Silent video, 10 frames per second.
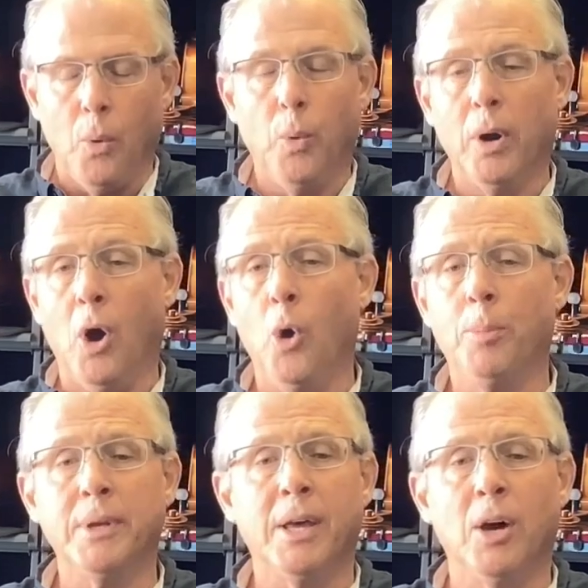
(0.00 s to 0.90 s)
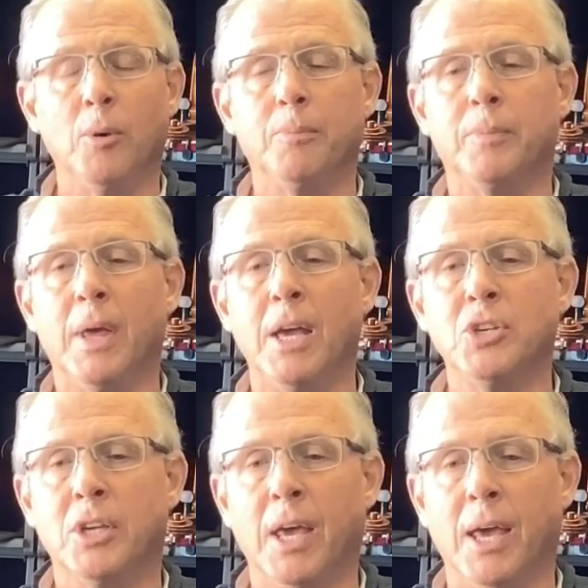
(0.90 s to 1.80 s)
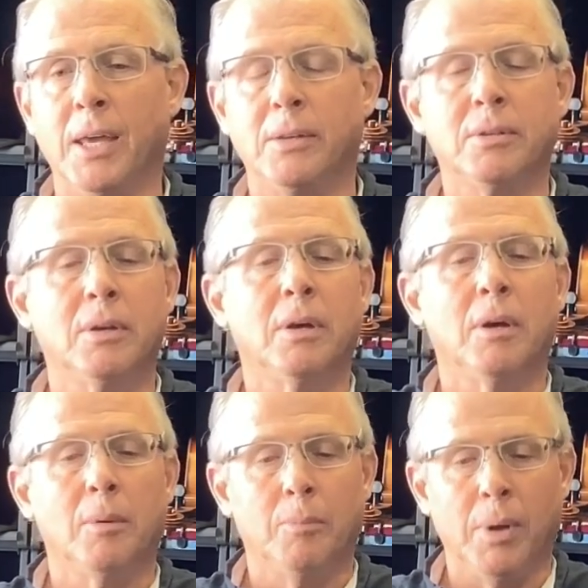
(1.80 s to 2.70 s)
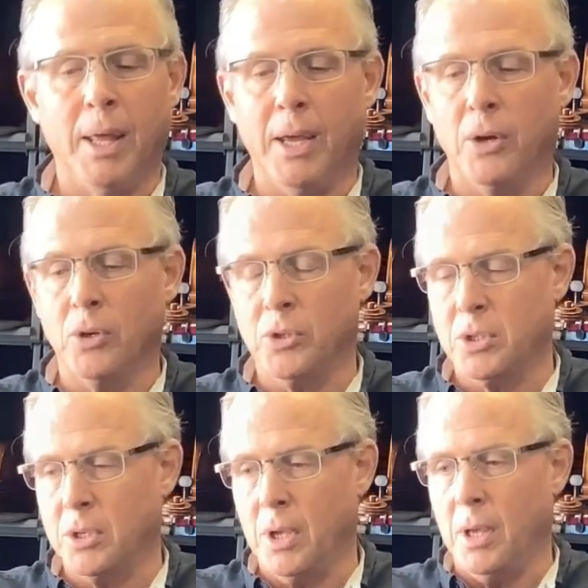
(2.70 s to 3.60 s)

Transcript: We're hoping to help educate players,